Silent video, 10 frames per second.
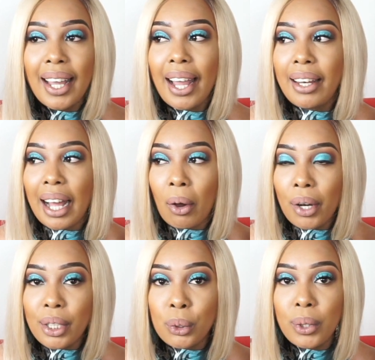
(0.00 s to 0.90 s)
And
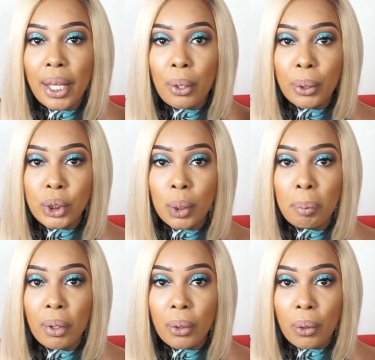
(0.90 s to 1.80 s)
according to the YouTube
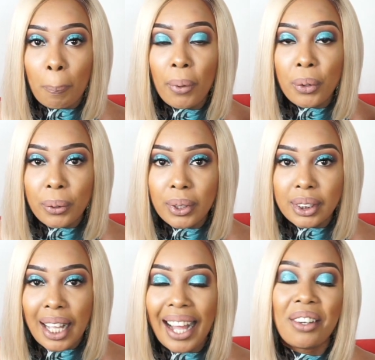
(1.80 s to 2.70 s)
group
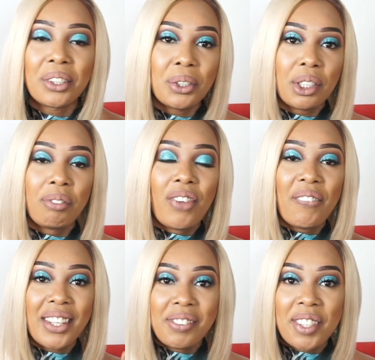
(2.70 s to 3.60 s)
rules, not YouTube,
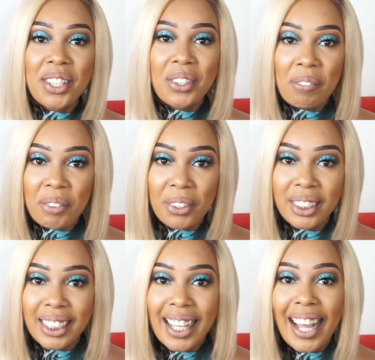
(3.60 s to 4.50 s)
Facebook group
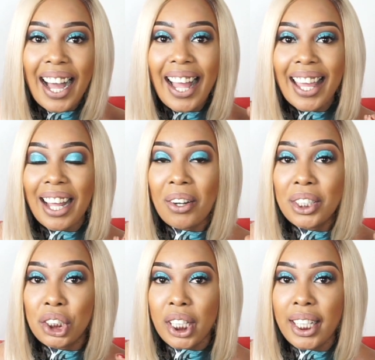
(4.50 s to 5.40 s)
rules, I
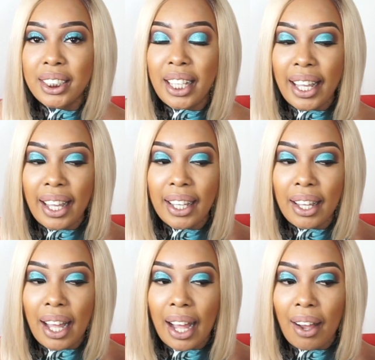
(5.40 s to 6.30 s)
cannot change the
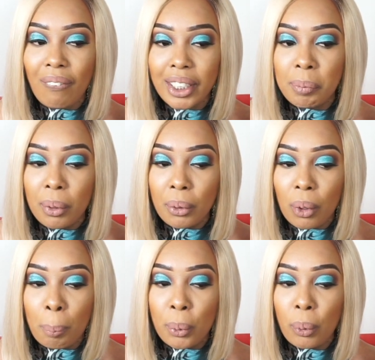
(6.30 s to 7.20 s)
Facebook
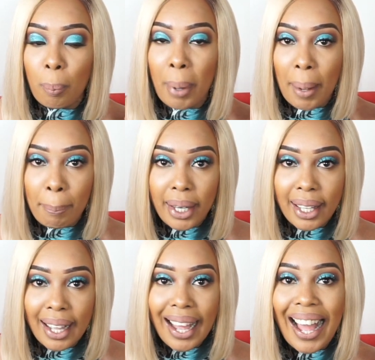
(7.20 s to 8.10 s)
group to
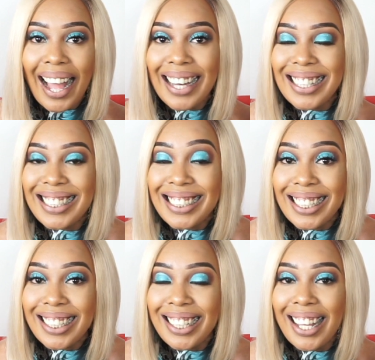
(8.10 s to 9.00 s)
public
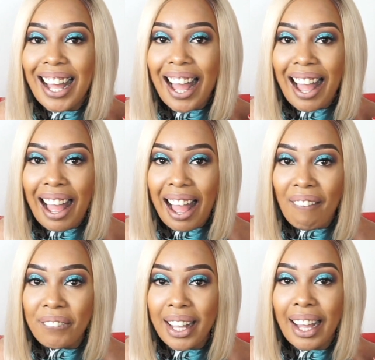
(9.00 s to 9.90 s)
until
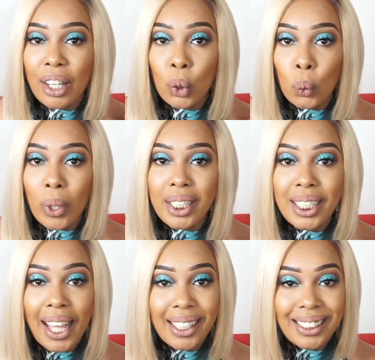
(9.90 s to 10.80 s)
after
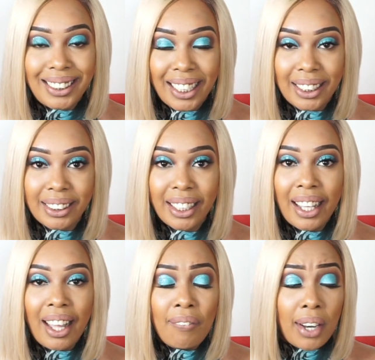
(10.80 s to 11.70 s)
28 days.
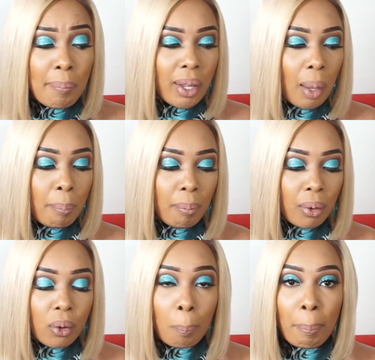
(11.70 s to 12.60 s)
If you don't make your
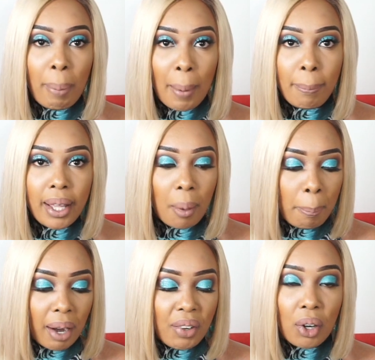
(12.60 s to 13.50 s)
group public,
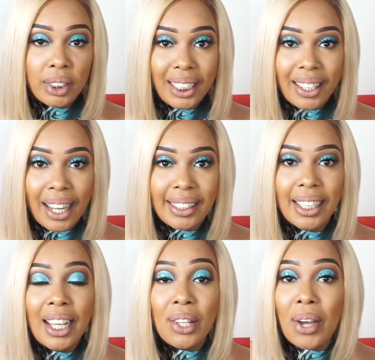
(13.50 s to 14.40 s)
private, or secret,
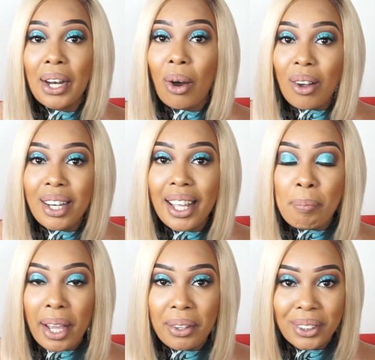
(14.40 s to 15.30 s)
you can only
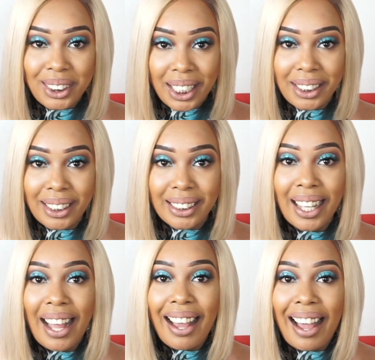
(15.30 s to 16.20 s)
make those changes
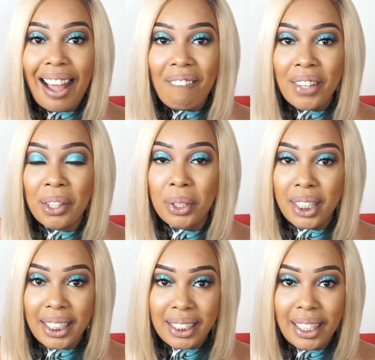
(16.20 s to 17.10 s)
after
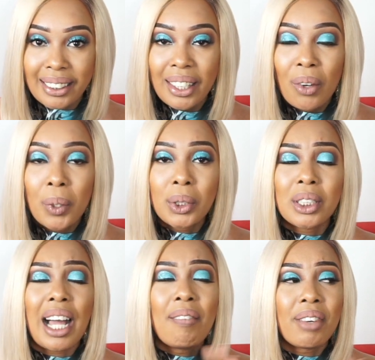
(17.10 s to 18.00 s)
28 days, which is
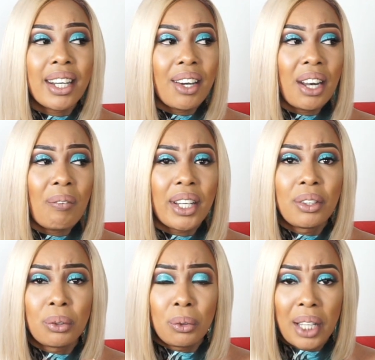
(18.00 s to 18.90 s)
what I'm really
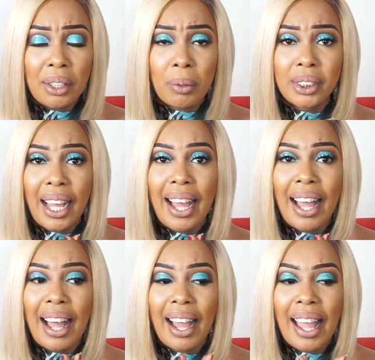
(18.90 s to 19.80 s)
waiting to do that, because
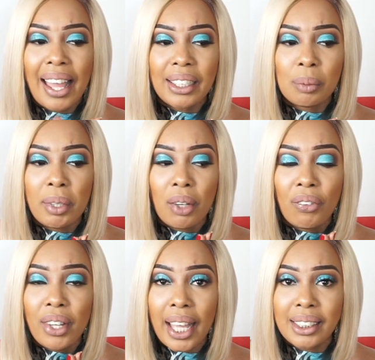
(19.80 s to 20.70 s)
I get so many
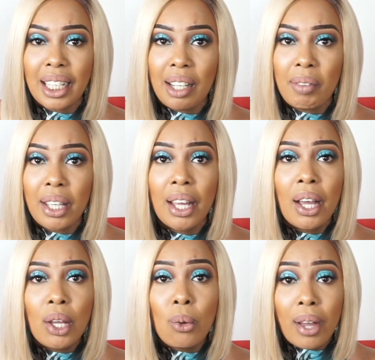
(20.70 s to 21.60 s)
of you guys telling me
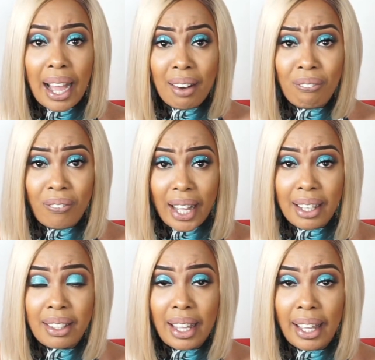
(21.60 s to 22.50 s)
you can't
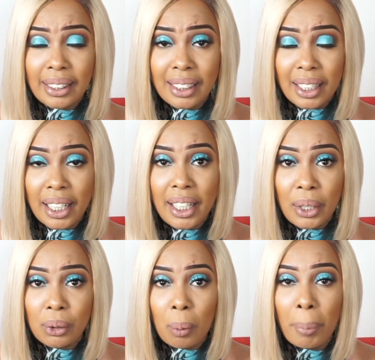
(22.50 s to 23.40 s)
find the skin
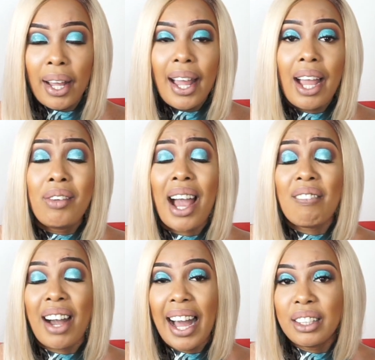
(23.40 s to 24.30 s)
training group, and we
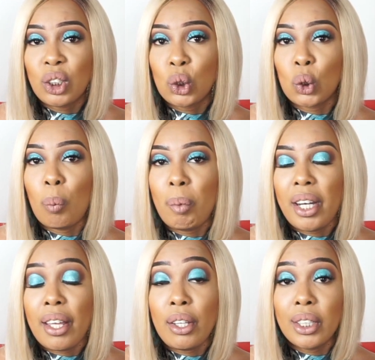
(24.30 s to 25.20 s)
have had so
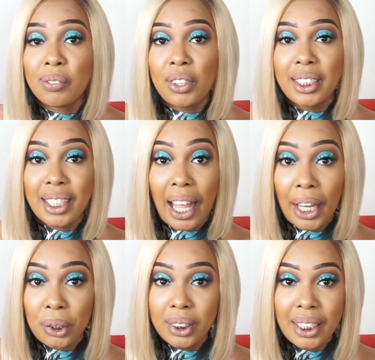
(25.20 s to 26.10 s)
many useful
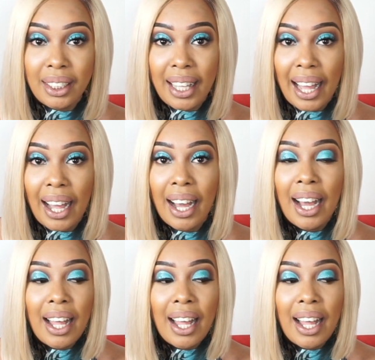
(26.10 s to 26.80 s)
discussions in there.